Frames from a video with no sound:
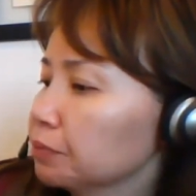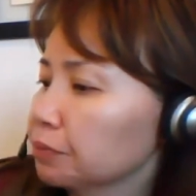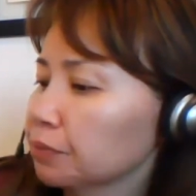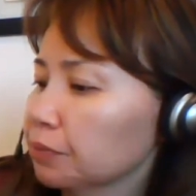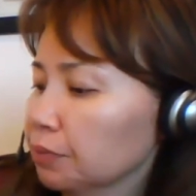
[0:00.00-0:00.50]

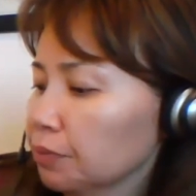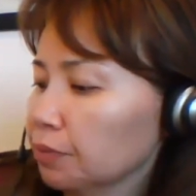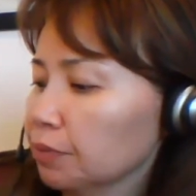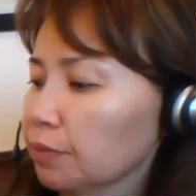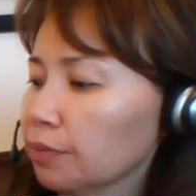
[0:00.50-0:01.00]

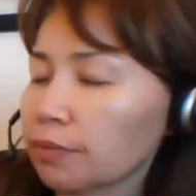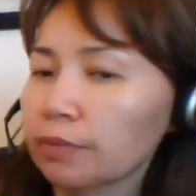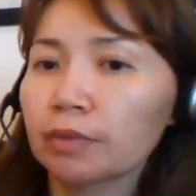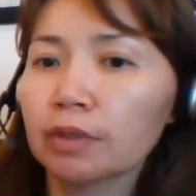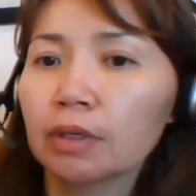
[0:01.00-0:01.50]

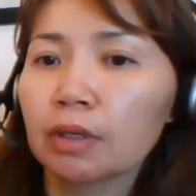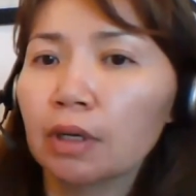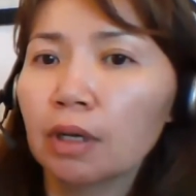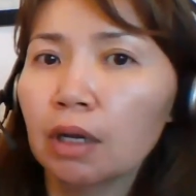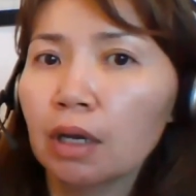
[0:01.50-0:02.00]

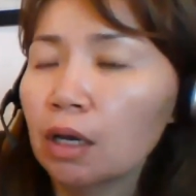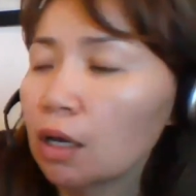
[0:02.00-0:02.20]
Nobody speaks.